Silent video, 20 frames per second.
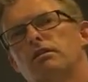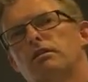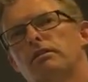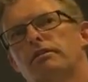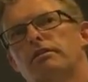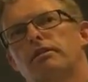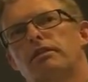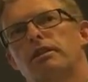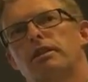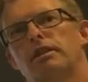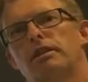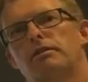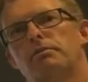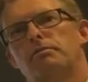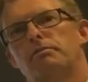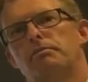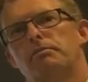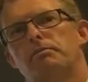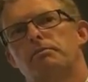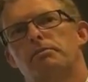I think,
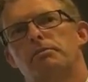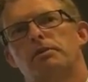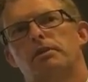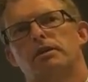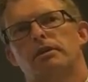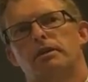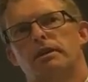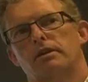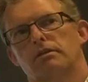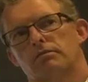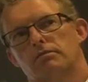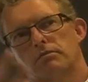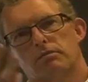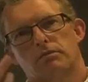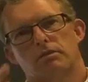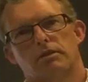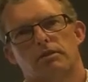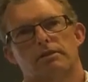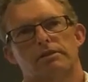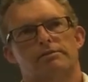again,
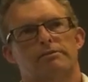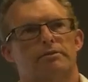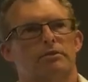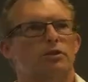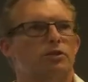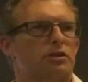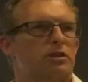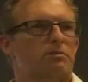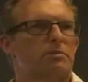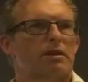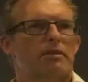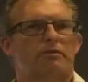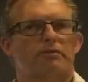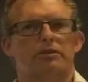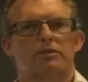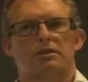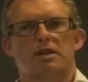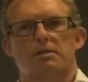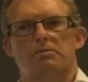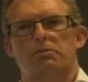if using that
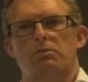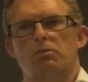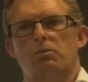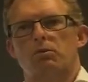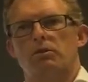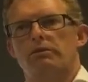for example,